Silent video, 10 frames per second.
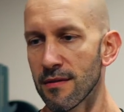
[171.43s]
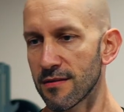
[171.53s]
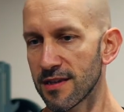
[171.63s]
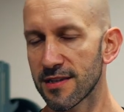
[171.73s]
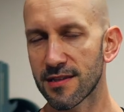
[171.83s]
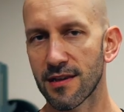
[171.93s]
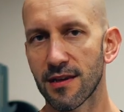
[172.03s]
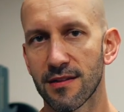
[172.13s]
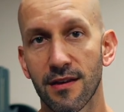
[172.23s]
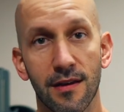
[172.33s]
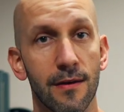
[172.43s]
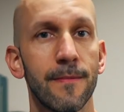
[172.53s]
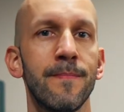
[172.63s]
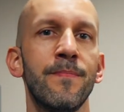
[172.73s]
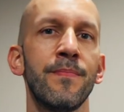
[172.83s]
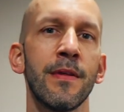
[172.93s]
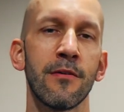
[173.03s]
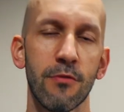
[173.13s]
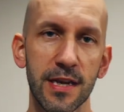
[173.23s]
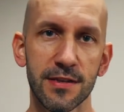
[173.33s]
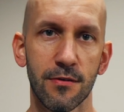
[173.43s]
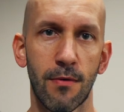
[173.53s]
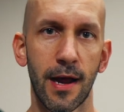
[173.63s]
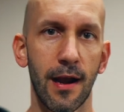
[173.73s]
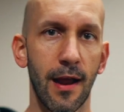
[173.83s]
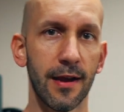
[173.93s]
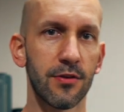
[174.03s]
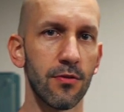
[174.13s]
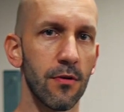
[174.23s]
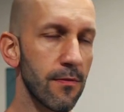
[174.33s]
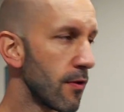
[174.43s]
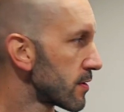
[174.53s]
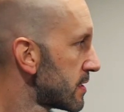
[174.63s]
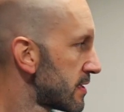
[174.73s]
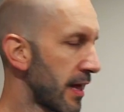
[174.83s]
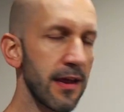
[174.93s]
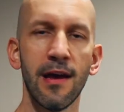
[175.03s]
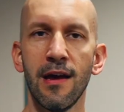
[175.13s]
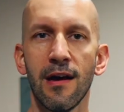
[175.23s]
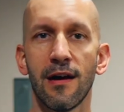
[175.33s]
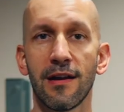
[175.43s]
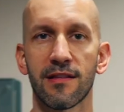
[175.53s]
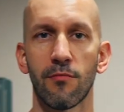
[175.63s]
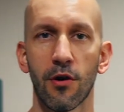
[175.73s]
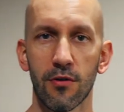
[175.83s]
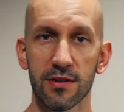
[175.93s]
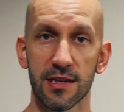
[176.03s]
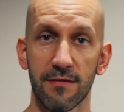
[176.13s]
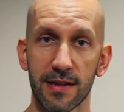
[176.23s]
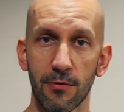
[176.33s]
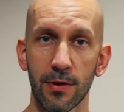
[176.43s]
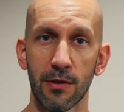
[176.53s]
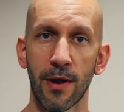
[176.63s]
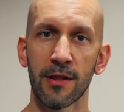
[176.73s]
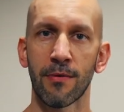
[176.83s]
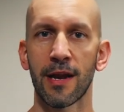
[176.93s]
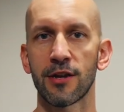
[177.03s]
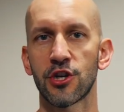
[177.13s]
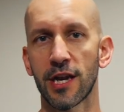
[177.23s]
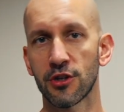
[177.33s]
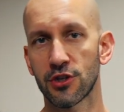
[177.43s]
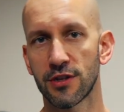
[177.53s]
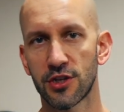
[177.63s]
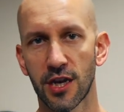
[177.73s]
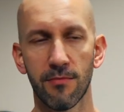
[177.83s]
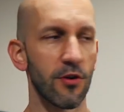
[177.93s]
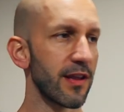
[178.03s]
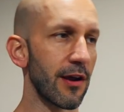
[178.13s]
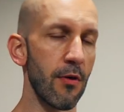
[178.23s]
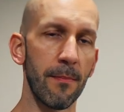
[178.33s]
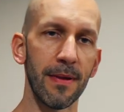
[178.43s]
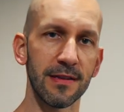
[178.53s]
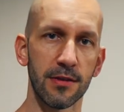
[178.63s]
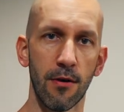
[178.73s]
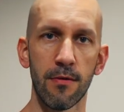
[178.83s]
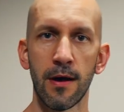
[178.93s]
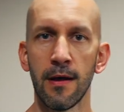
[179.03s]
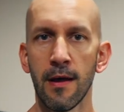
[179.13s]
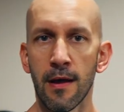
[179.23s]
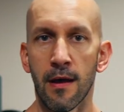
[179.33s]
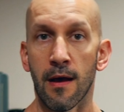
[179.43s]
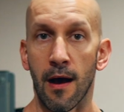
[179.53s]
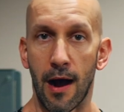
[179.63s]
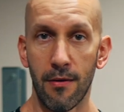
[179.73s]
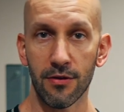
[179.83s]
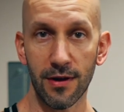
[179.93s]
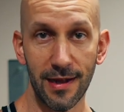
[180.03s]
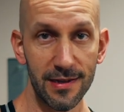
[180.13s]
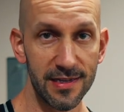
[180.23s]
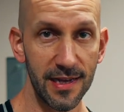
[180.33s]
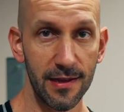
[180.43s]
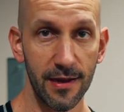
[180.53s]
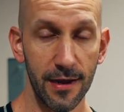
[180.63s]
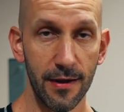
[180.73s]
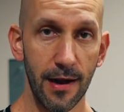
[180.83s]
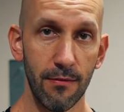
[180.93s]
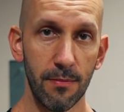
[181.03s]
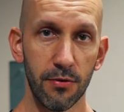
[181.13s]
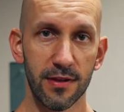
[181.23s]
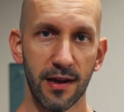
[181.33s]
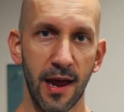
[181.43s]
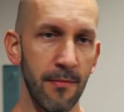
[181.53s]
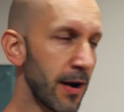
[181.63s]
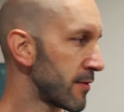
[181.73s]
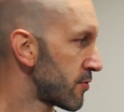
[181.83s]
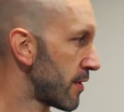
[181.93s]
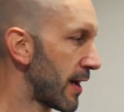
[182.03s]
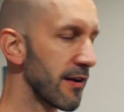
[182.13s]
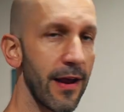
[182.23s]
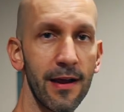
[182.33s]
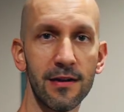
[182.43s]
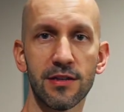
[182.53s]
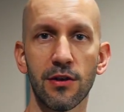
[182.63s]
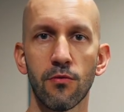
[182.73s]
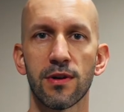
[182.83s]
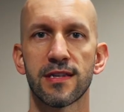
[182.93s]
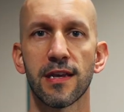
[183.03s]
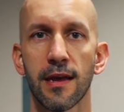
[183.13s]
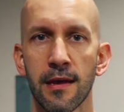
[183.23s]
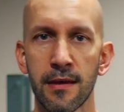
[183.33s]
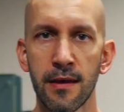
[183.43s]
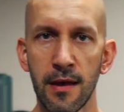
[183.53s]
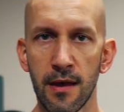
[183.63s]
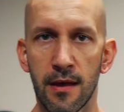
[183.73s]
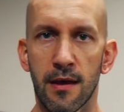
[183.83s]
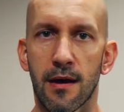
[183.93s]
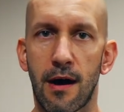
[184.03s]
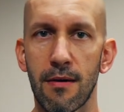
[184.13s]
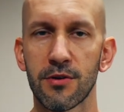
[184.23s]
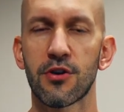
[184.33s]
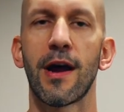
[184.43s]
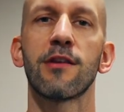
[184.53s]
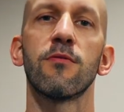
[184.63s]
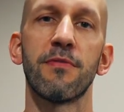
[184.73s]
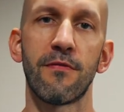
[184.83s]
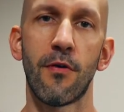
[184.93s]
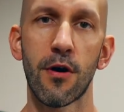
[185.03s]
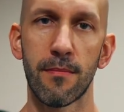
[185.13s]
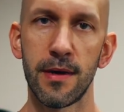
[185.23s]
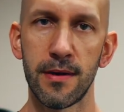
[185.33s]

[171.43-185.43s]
this is the reason why I like to, of course, stay a little more conservative with the weight when I change the gym or the equipment. So I will do another set here. I will put the camera to another angle so you will see how I'm trying to perform